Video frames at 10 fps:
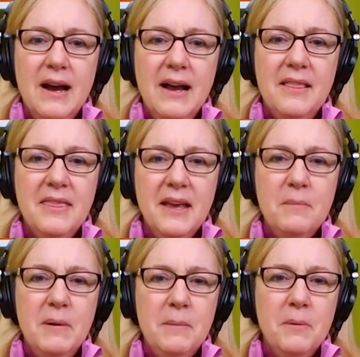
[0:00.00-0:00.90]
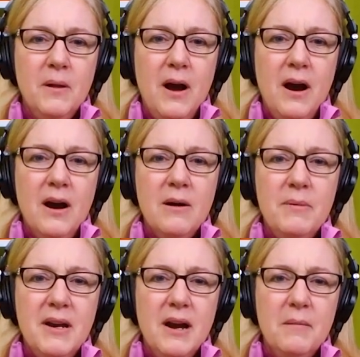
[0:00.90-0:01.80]
I think people
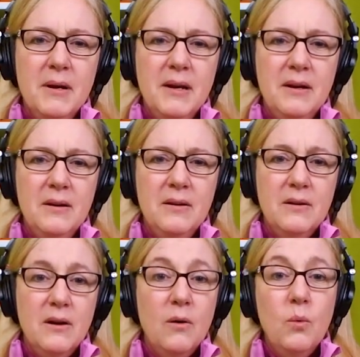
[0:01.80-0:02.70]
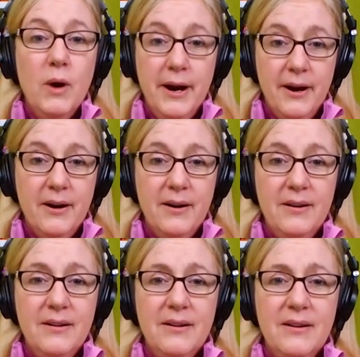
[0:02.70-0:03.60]
are becoming
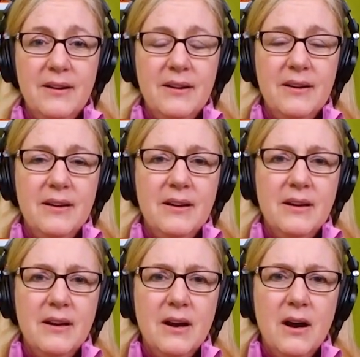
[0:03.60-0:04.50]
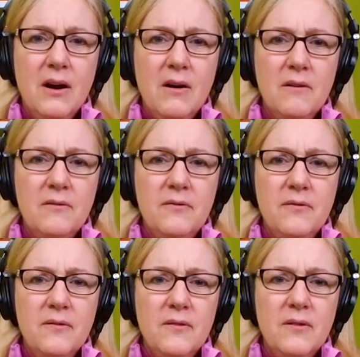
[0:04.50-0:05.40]
aware
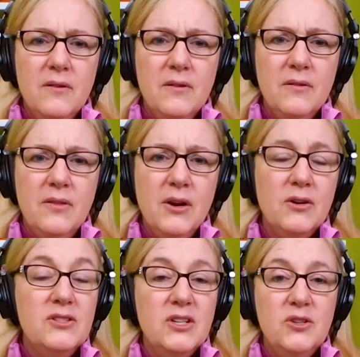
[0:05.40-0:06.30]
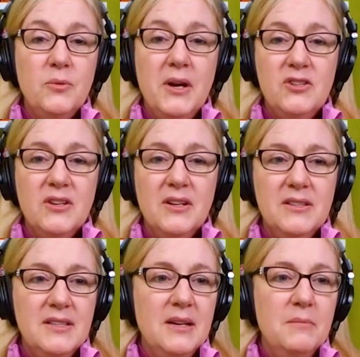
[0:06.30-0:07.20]
of their
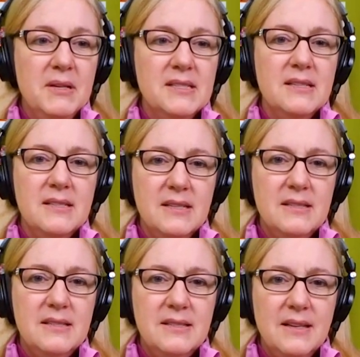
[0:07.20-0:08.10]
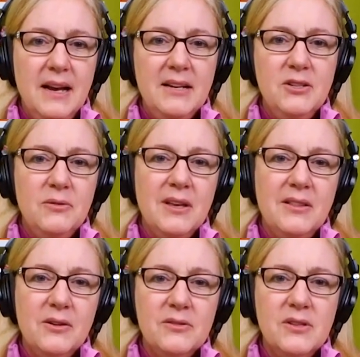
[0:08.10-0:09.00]
situations in businesses. I do
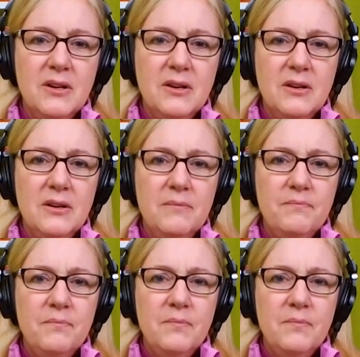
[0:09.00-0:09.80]
think there's a